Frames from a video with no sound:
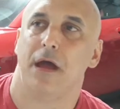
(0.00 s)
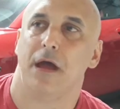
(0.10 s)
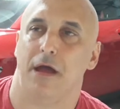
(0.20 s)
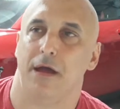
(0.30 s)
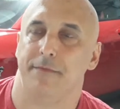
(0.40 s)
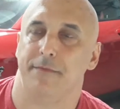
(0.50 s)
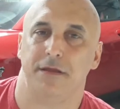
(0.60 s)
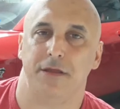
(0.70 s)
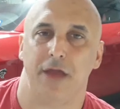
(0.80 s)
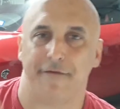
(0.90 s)

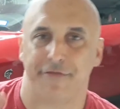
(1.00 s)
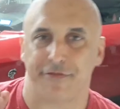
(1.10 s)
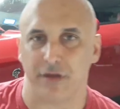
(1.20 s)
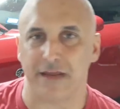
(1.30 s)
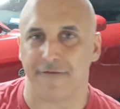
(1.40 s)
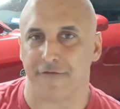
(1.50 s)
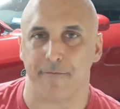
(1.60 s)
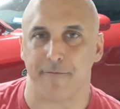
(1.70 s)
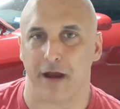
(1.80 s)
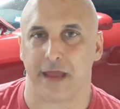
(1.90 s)
You have 3
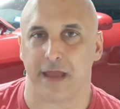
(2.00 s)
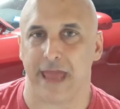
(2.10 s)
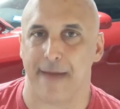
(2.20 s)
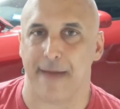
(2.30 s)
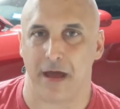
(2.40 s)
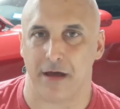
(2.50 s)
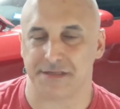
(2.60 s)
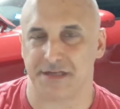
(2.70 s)
different pair of cab mounts.